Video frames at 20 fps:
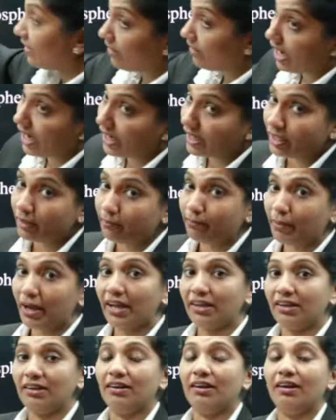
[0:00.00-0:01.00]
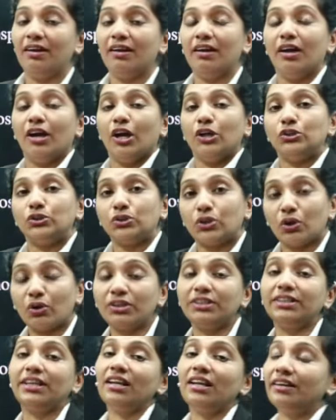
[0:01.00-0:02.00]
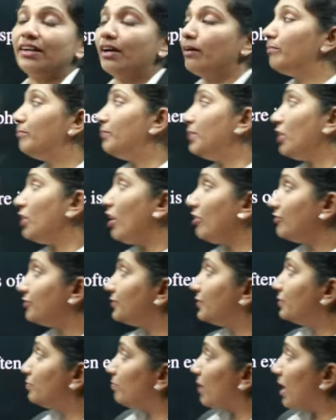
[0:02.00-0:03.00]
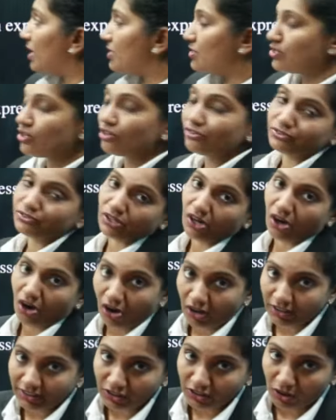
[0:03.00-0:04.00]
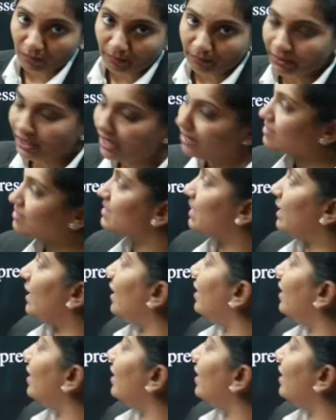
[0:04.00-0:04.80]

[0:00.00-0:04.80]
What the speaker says: divided by total number of parts of all the components